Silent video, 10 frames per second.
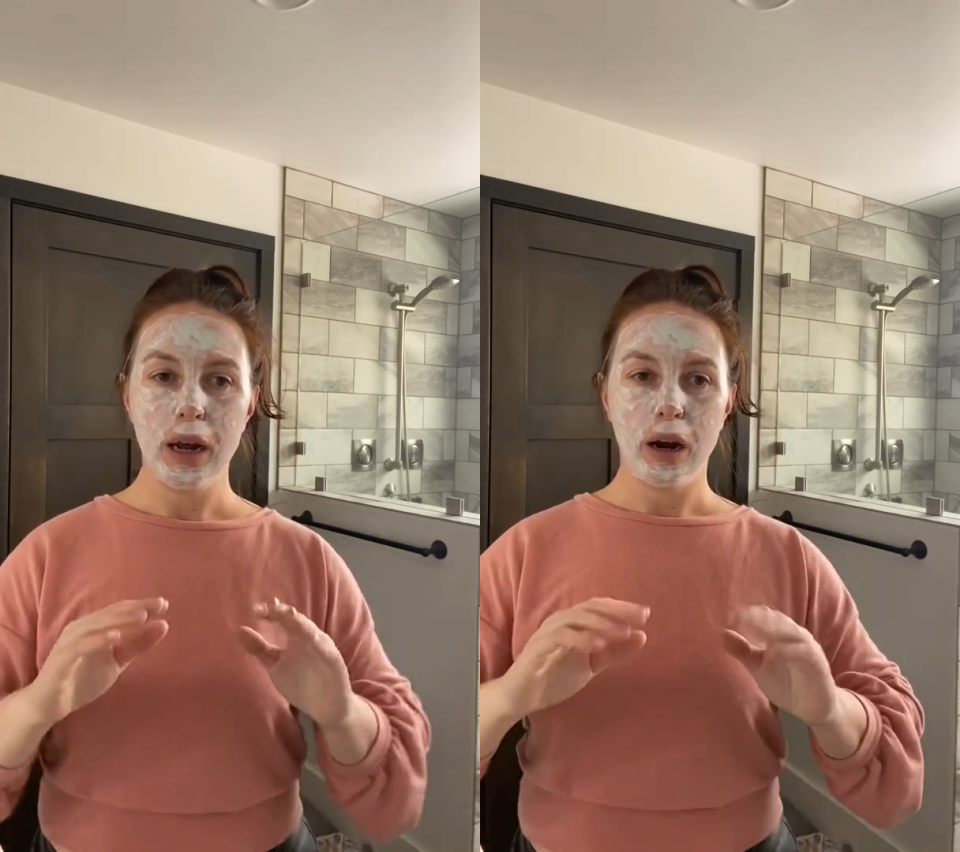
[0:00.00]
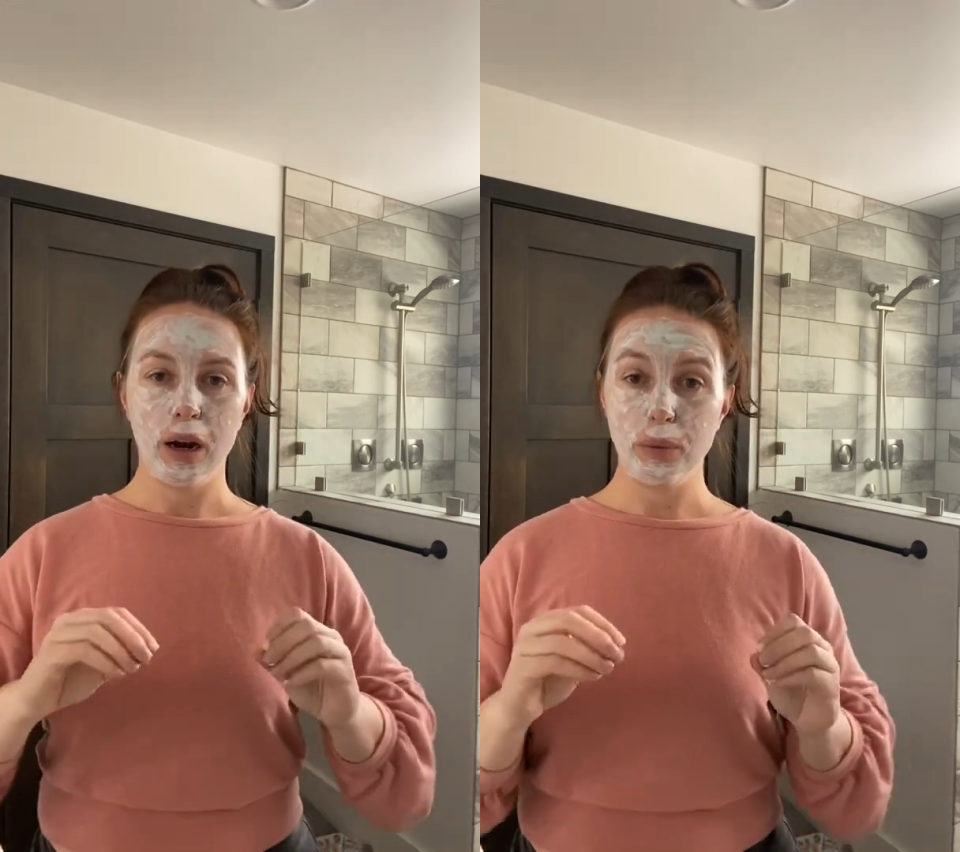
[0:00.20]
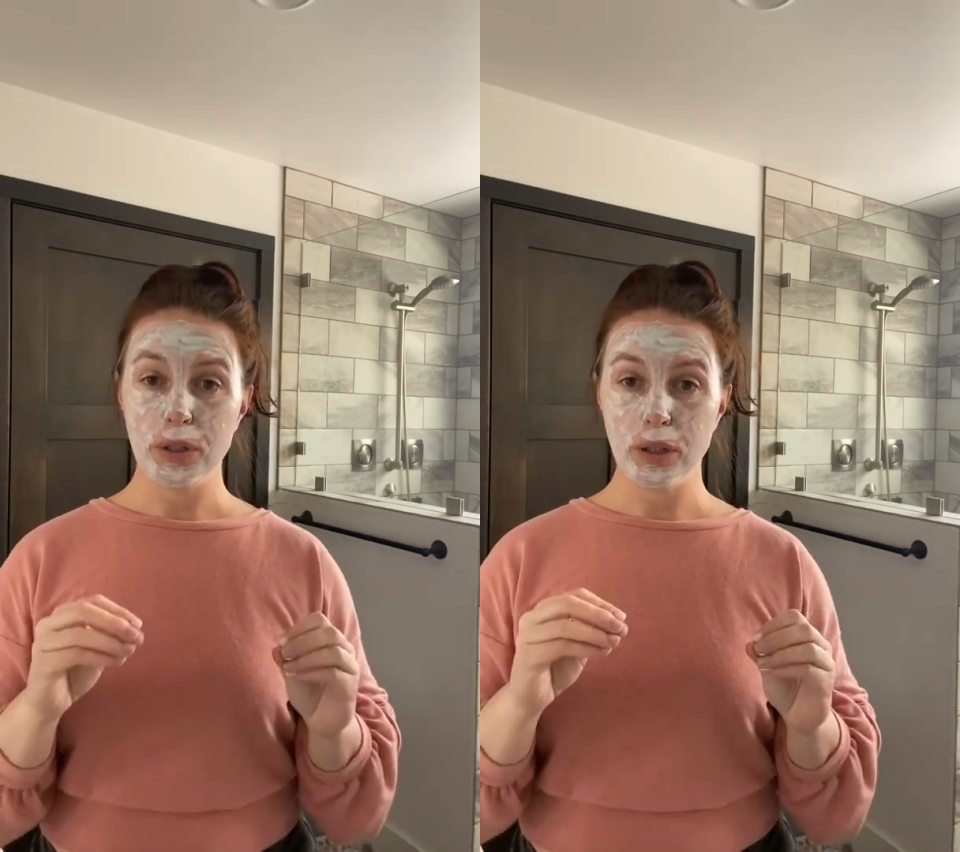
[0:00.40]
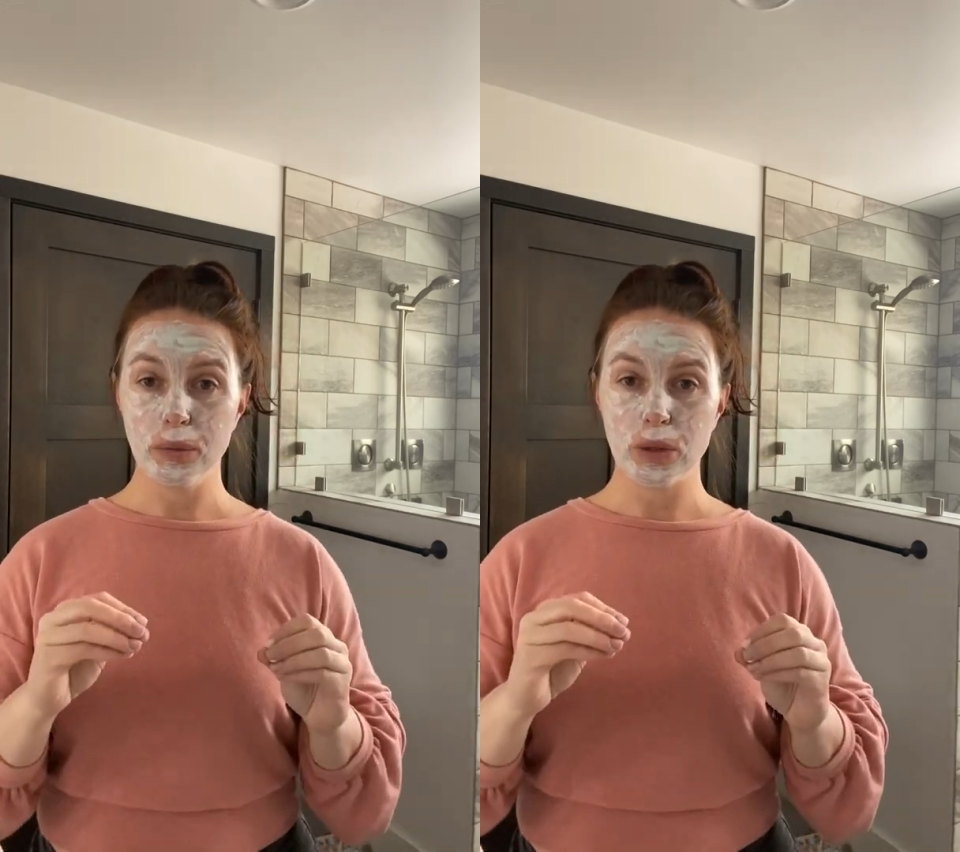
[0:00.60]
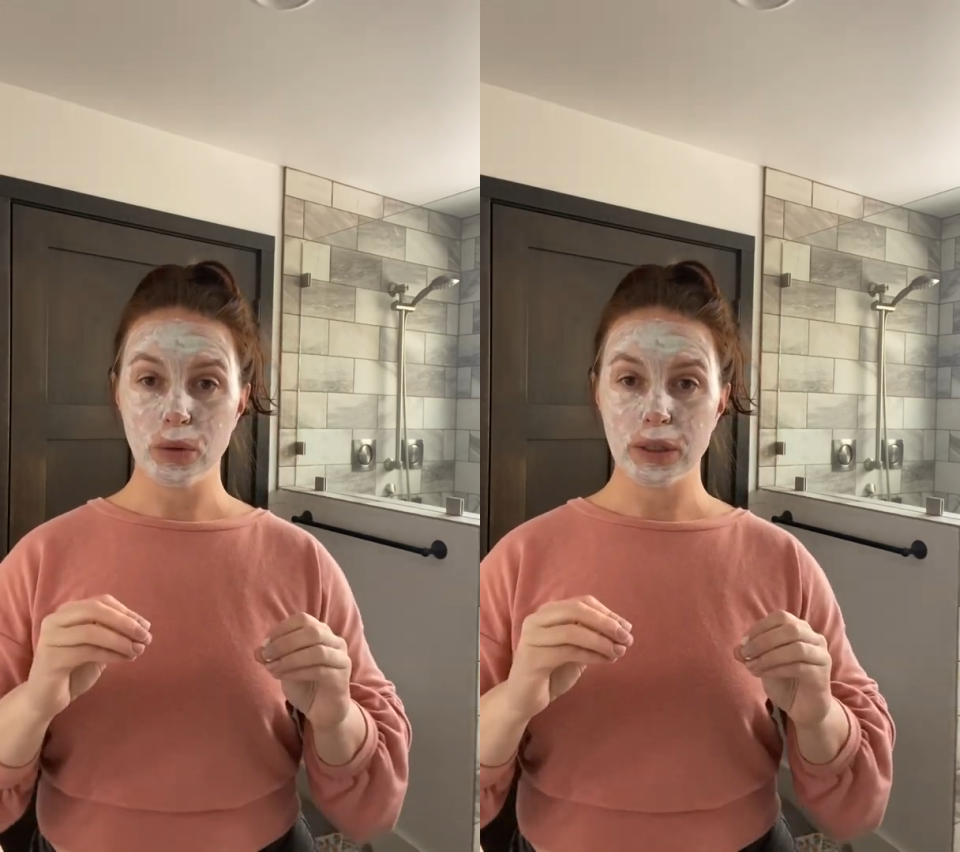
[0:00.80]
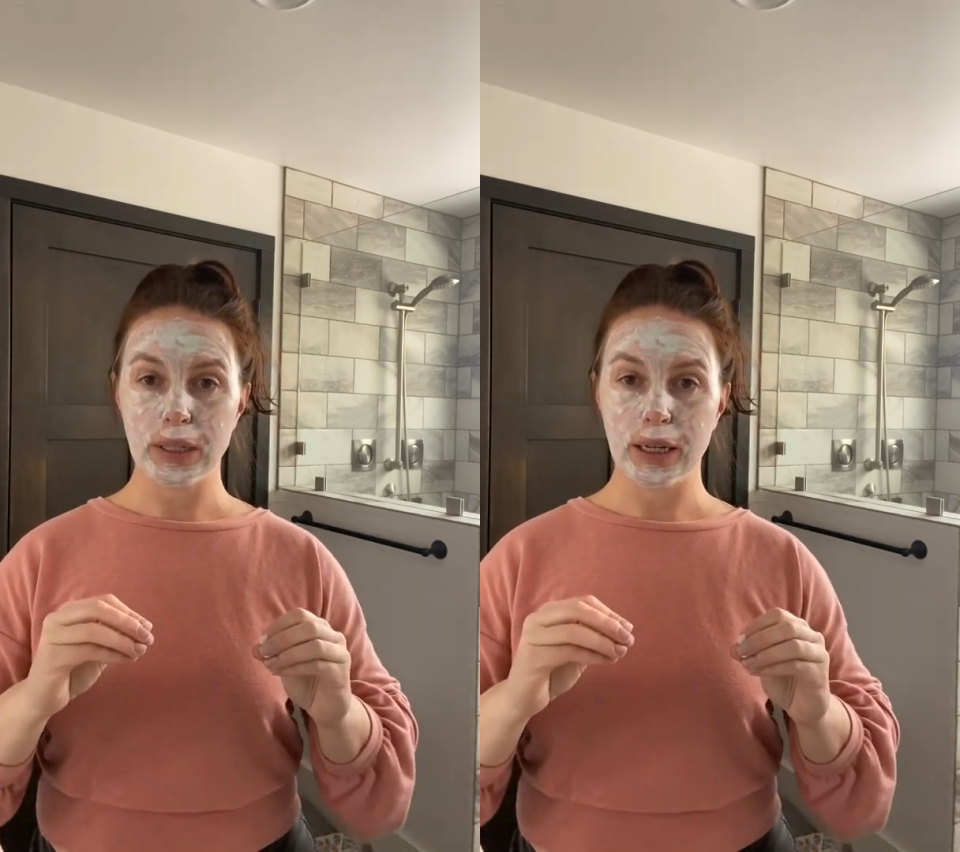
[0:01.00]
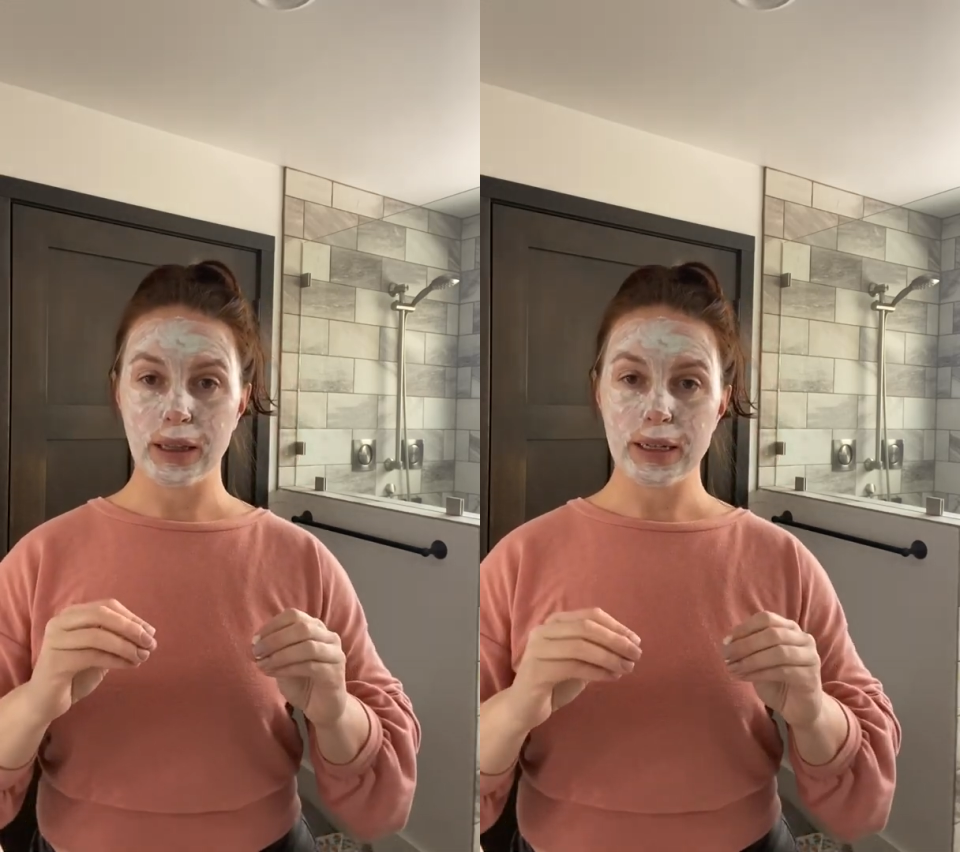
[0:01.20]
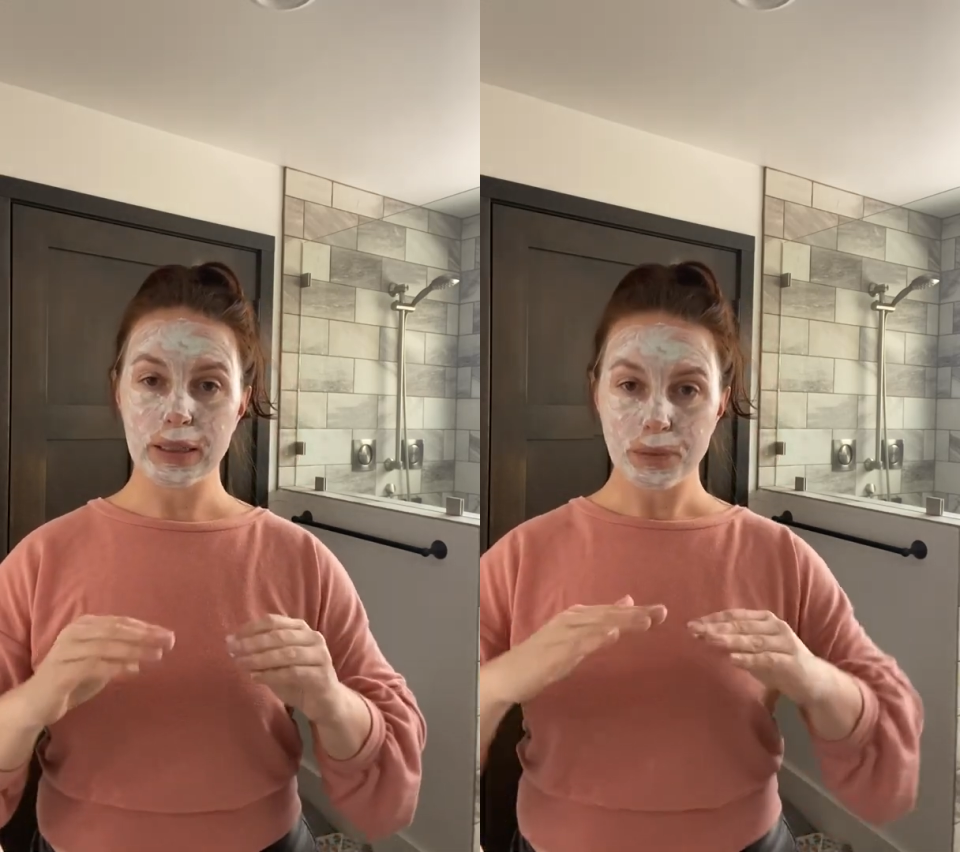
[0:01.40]
Our epidermis works like
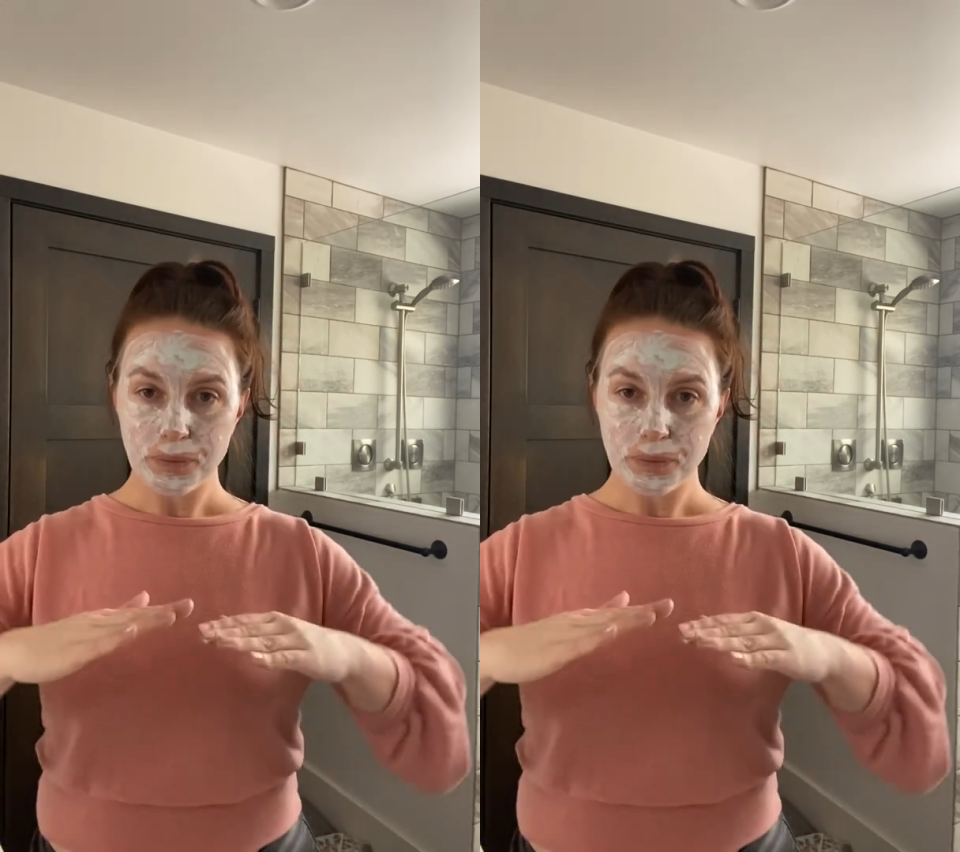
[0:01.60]
this.